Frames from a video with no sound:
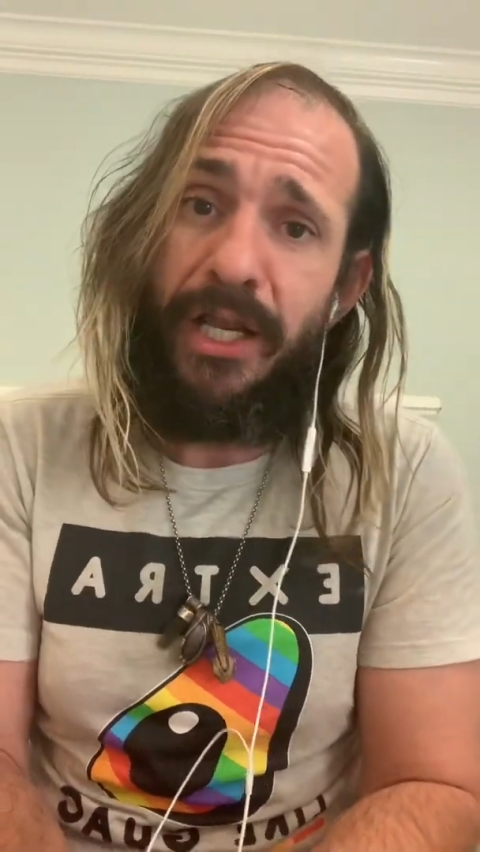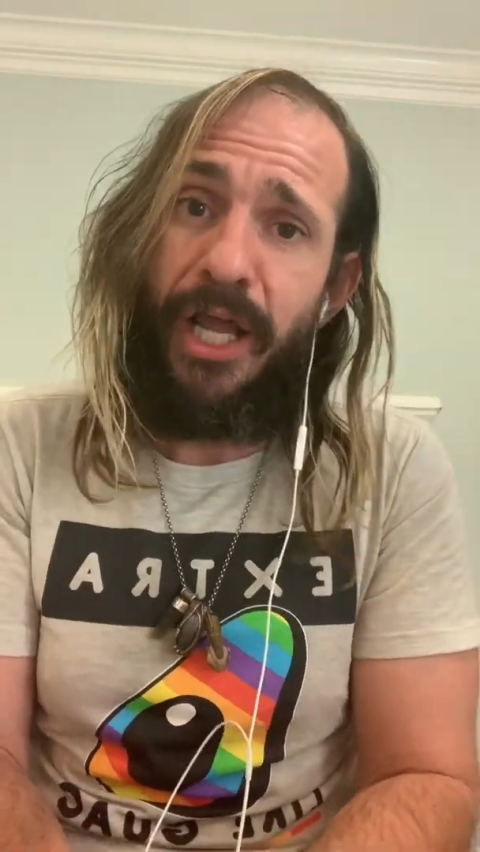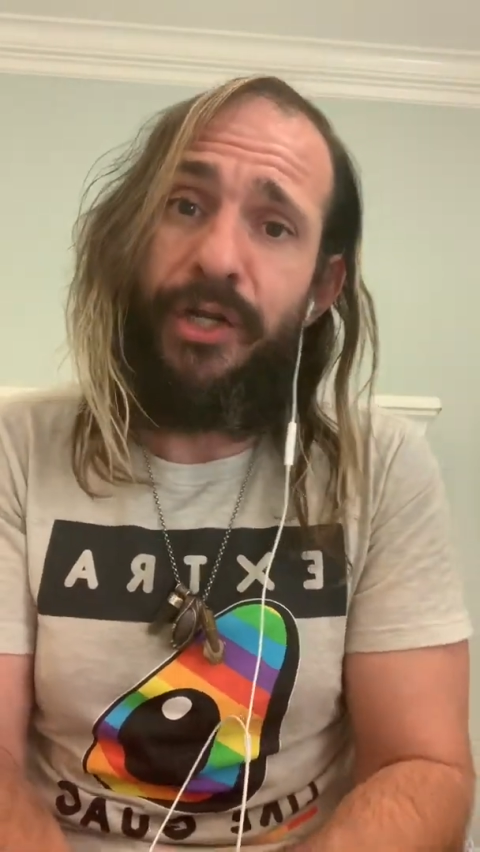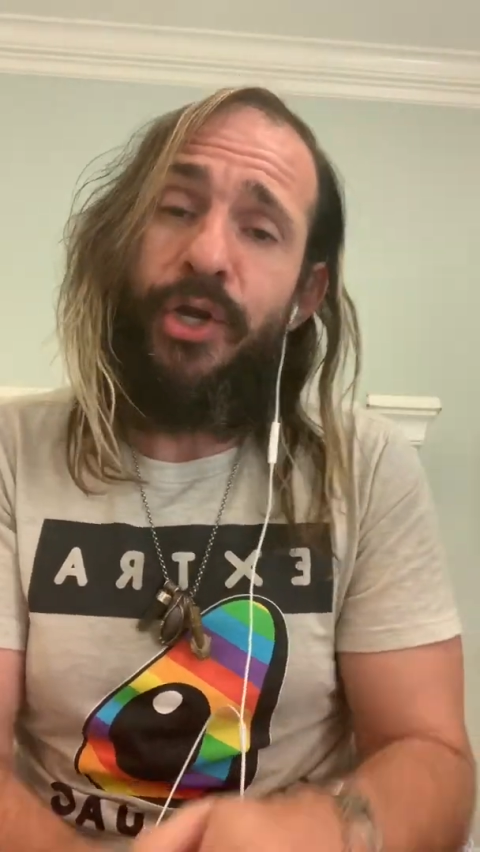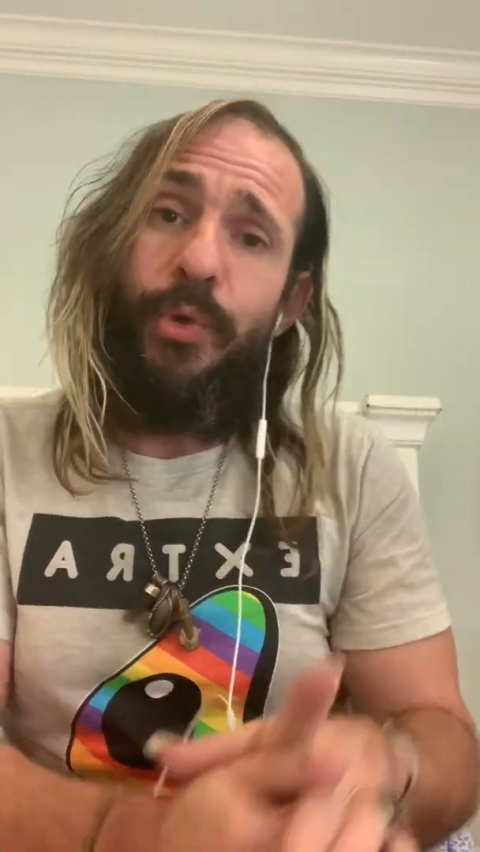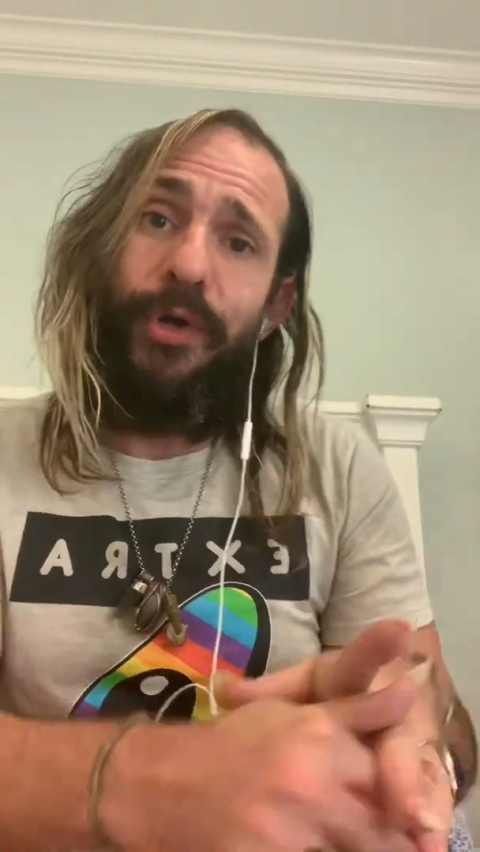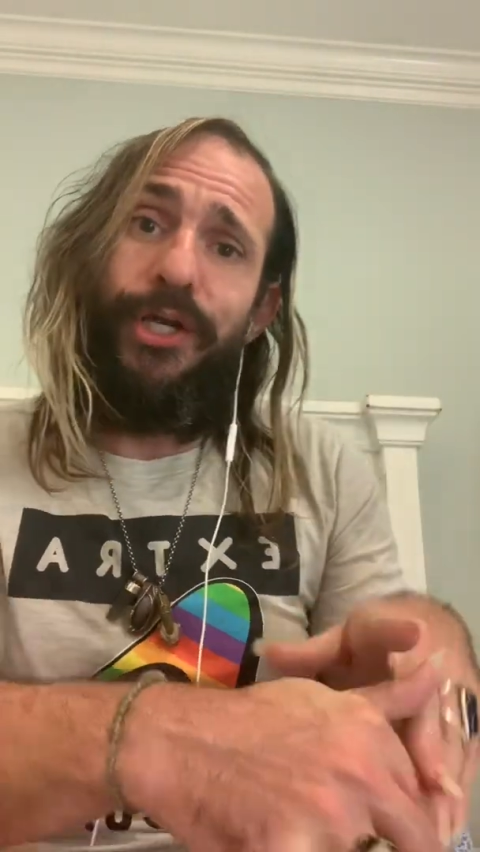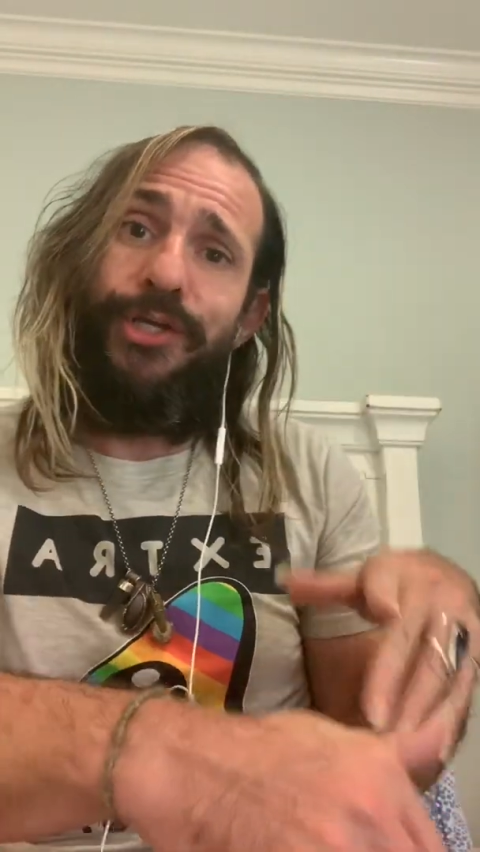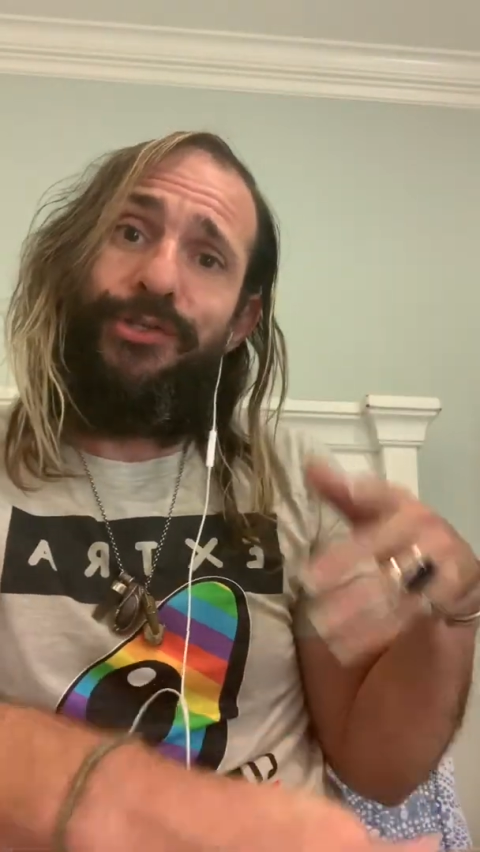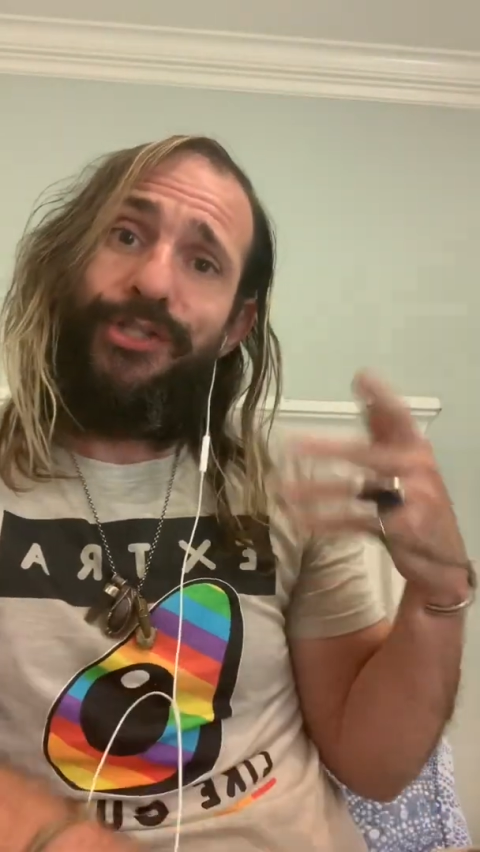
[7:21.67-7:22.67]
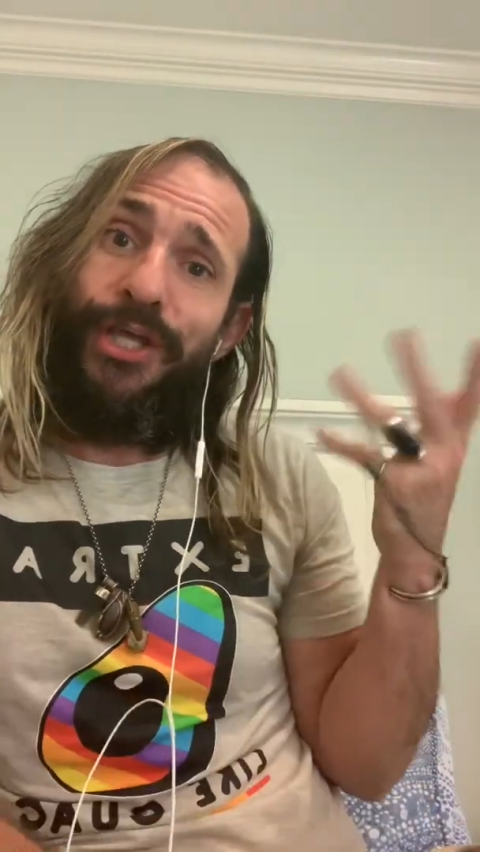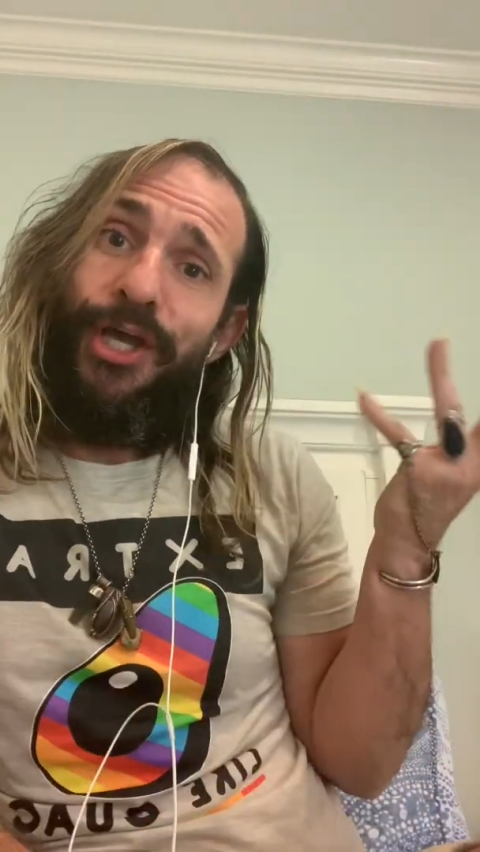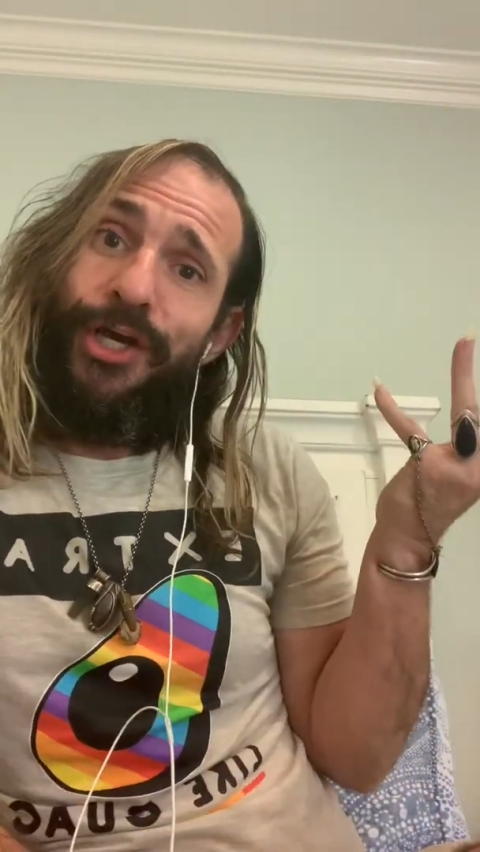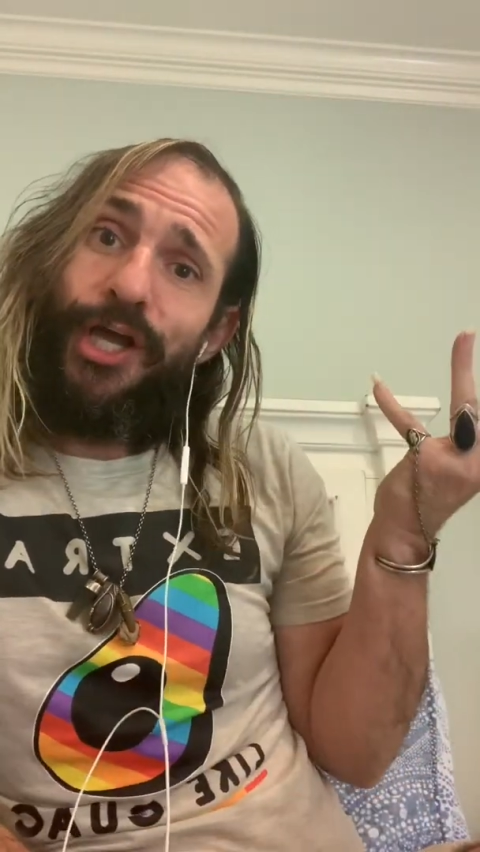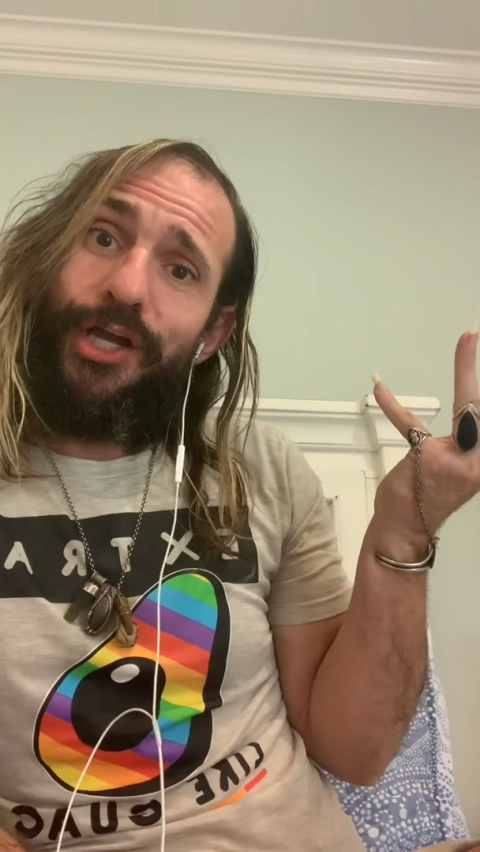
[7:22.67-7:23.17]
and we're going to use the
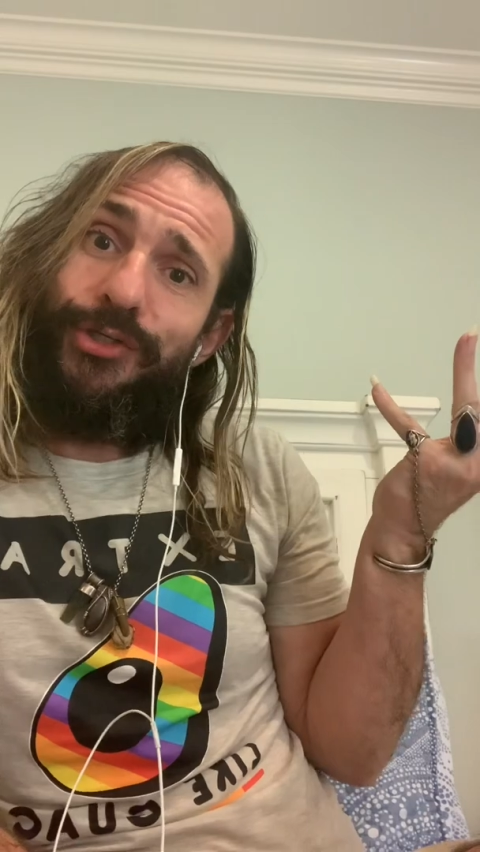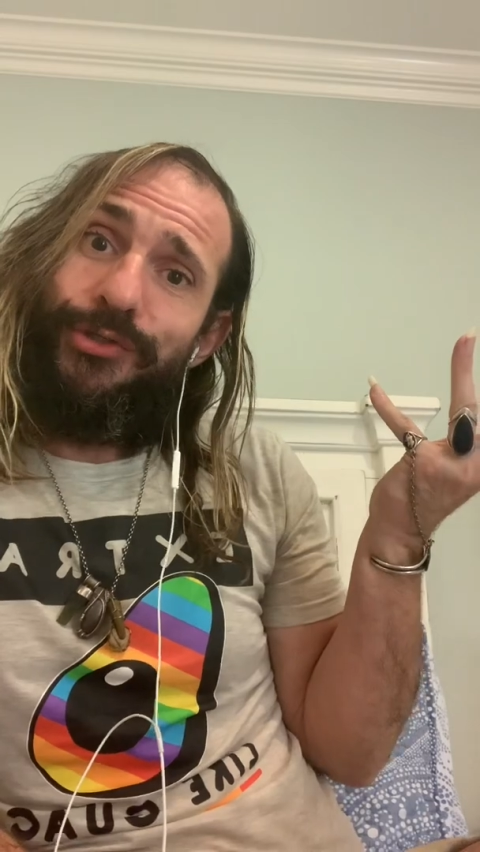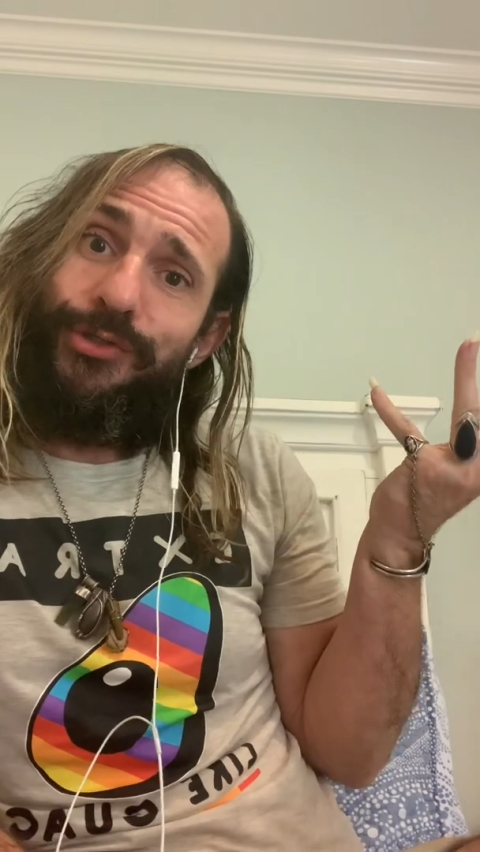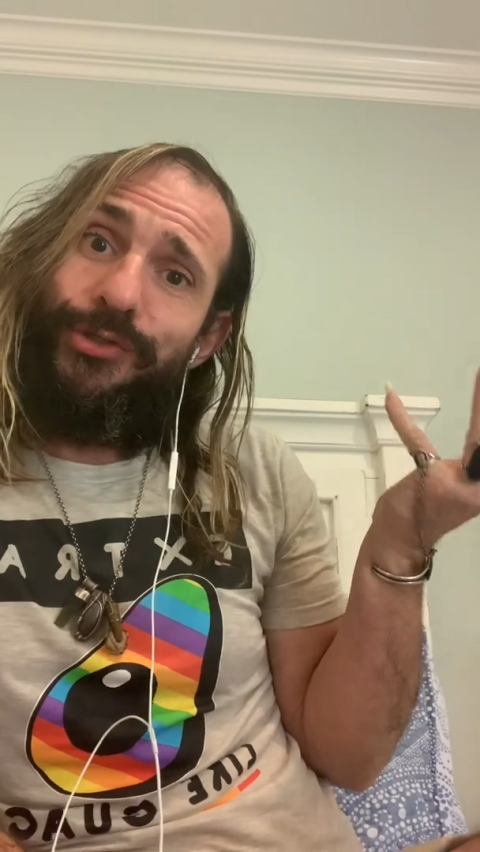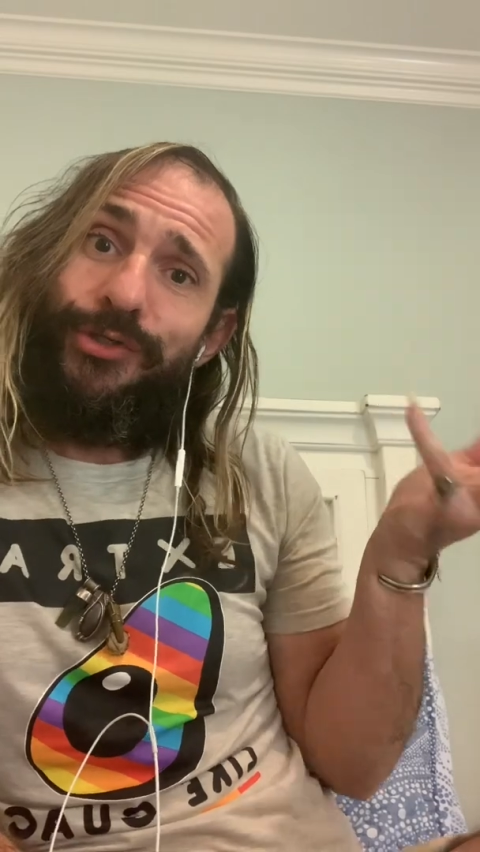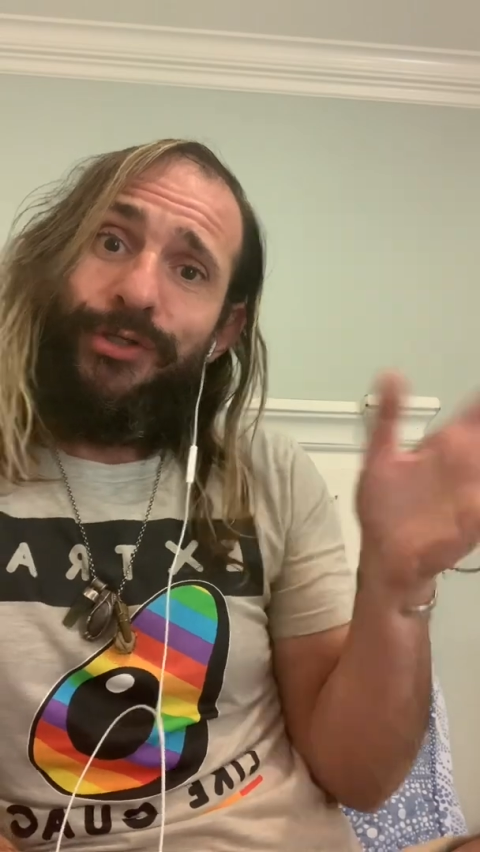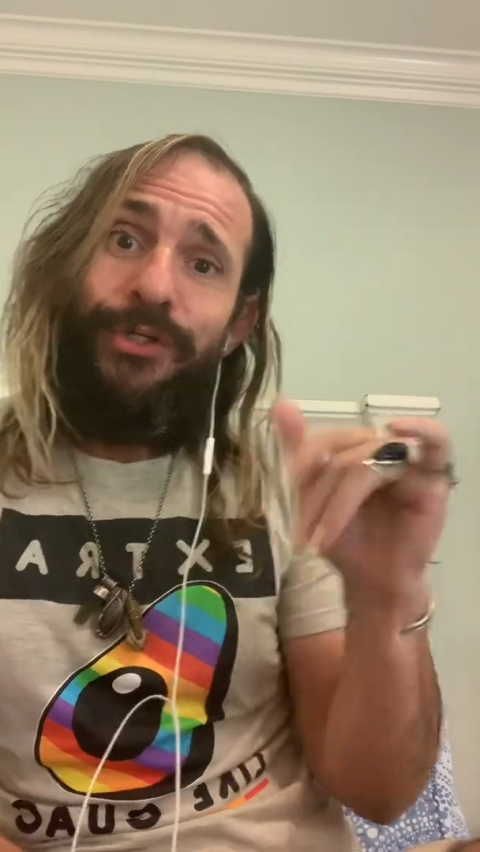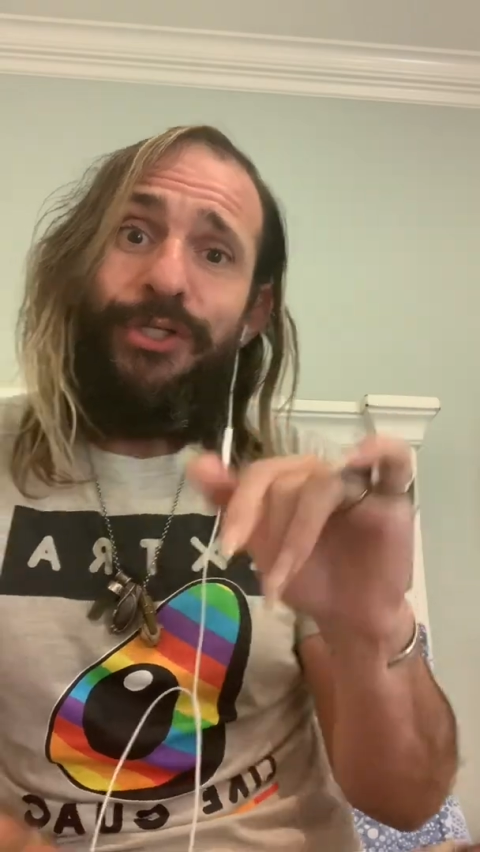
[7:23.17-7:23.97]
cock-a-doodle-doodle,